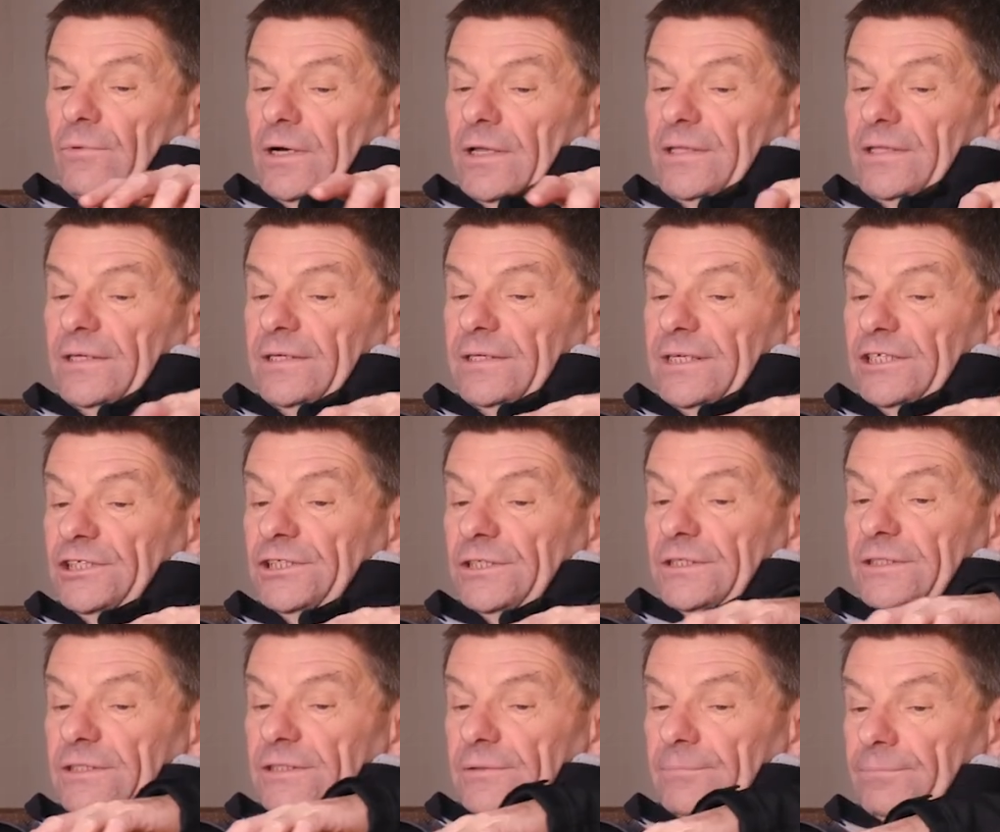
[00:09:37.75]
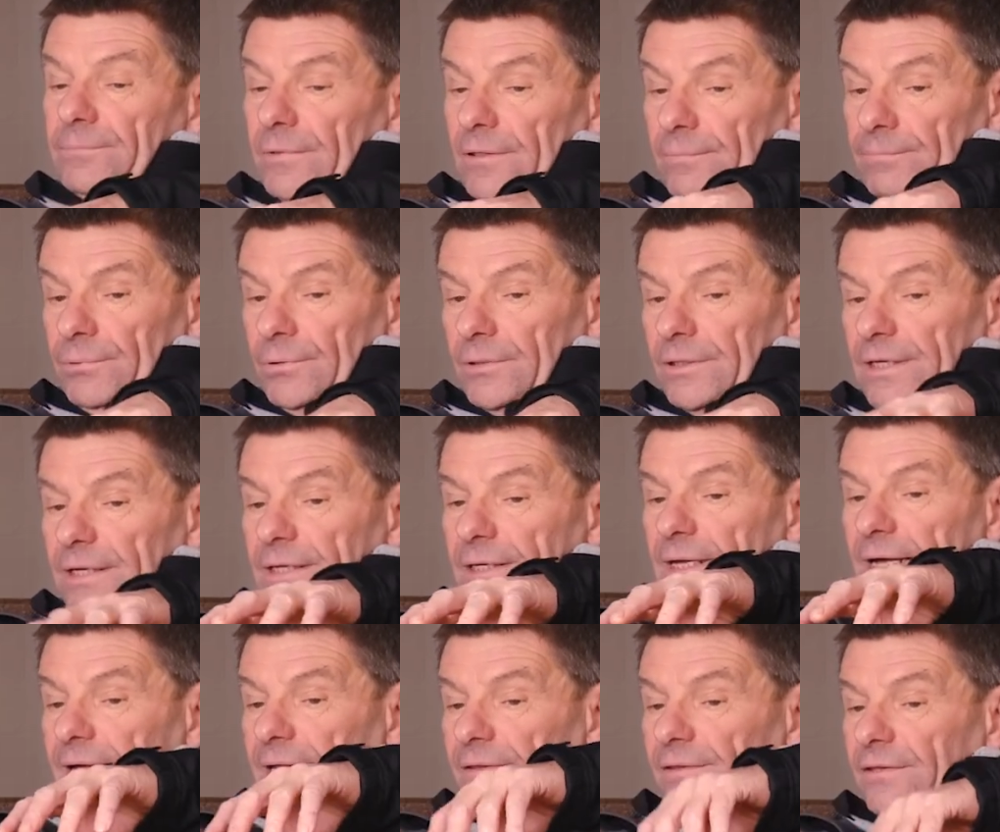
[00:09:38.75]
where the additions are put
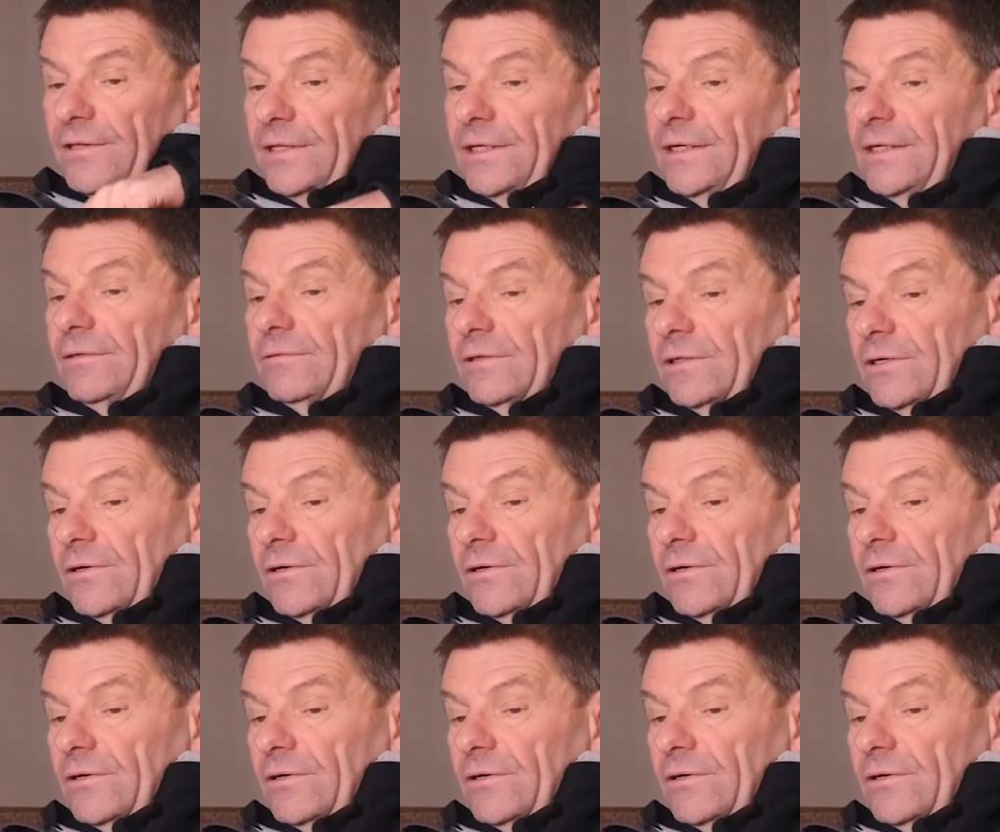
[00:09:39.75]
in and the